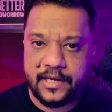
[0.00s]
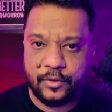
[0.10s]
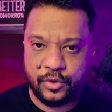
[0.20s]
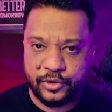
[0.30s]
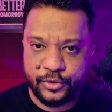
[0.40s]
I
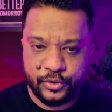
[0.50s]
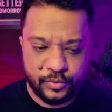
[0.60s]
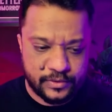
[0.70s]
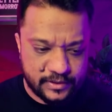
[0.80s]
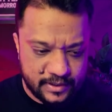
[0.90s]
also
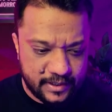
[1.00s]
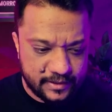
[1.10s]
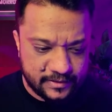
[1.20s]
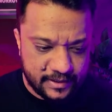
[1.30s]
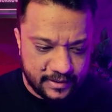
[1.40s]
use
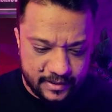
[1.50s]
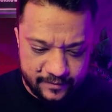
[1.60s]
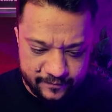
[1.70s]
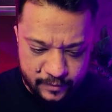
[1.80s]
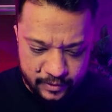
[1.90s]

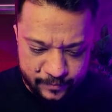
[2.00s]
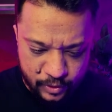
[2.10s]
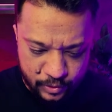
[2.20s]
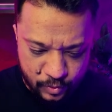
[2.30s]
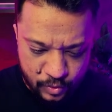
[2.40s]
Seedream
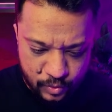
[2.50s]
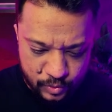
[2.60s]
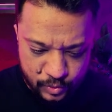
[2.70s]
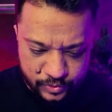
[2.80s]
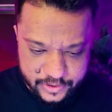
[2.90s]

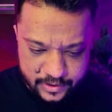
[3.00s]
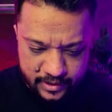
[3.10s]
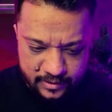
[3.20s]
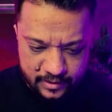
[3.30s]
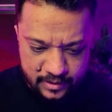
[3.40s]
5.0 to generate